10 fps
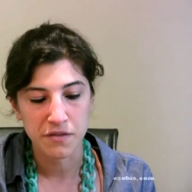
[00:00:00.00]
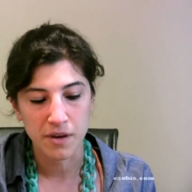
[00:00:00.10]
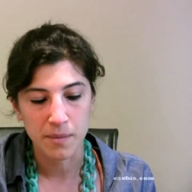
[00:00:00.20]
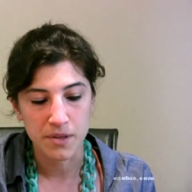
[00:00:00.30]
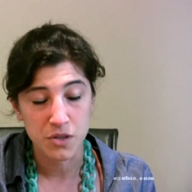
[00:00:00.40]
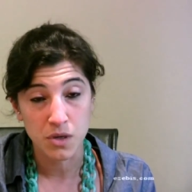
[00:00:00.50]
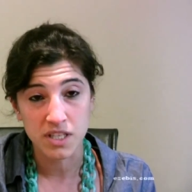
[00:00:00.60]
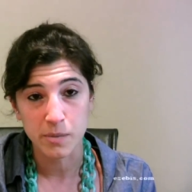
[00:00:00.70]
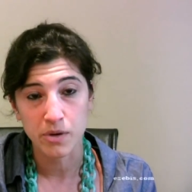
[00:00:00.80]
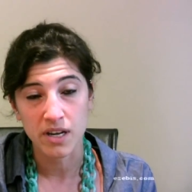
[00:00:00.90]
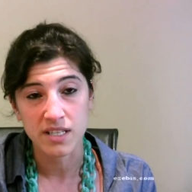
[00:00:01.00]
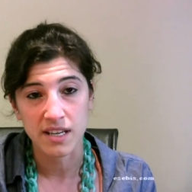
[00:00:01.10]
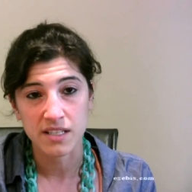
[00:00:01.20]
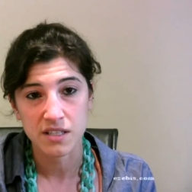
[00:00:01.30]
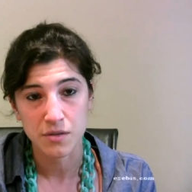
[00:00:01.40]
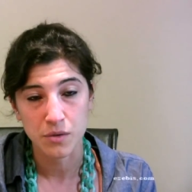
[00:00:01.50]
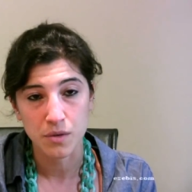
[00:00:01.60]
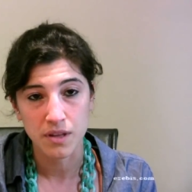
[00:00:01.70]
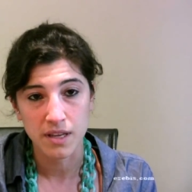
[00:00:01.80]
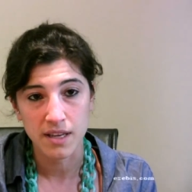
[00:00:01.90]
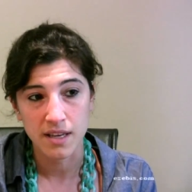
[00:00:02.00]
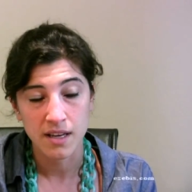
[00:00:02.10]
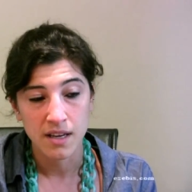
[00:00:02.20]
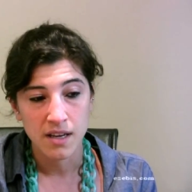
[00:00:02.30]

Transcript: from the sourcing process through the